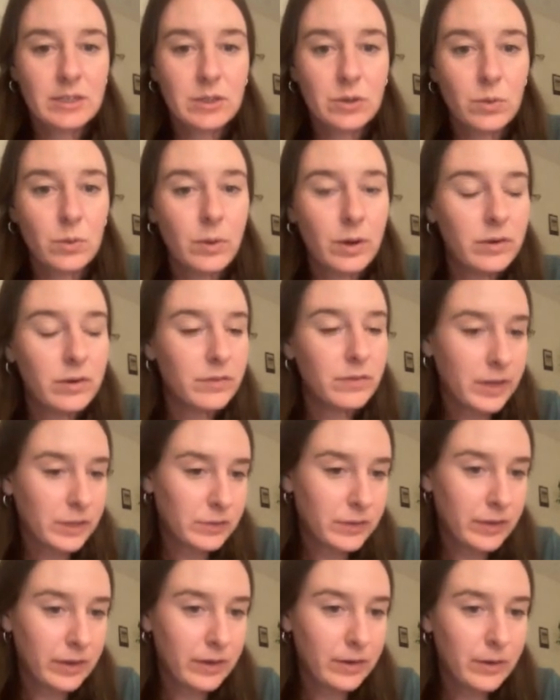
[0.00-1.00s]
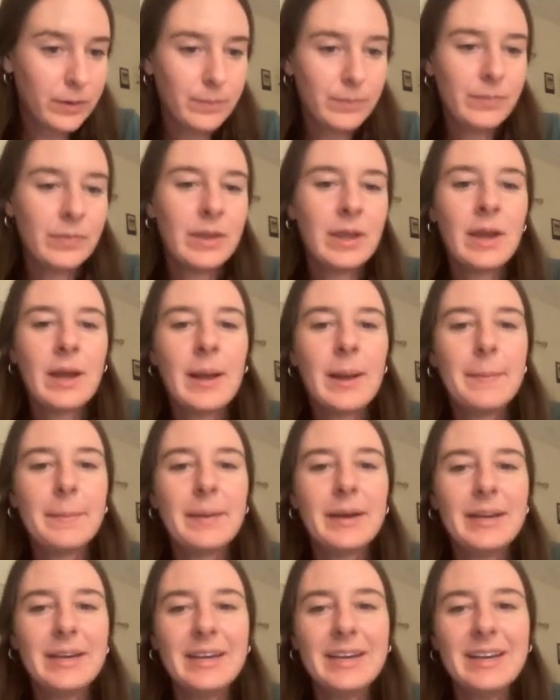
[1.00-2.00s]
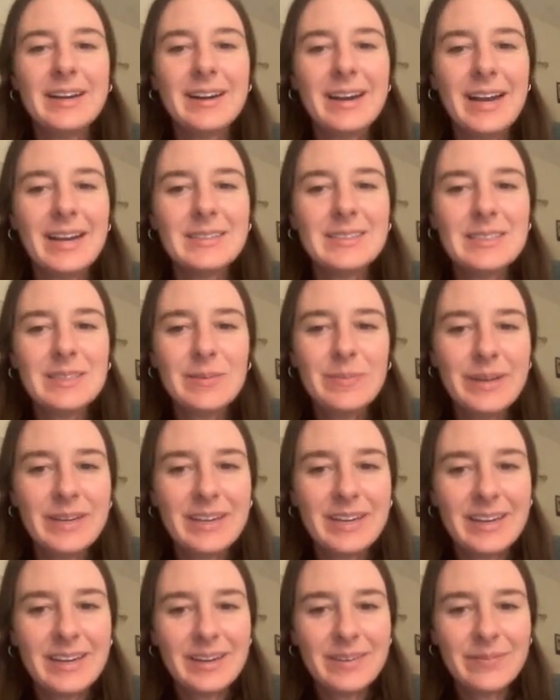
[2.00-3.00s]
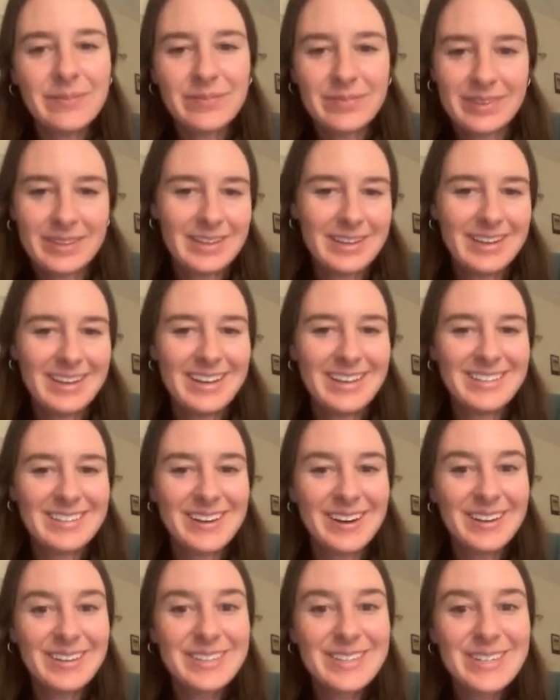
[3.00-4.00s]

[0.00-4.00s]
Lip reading: to one phosphate group. But here, ATP is called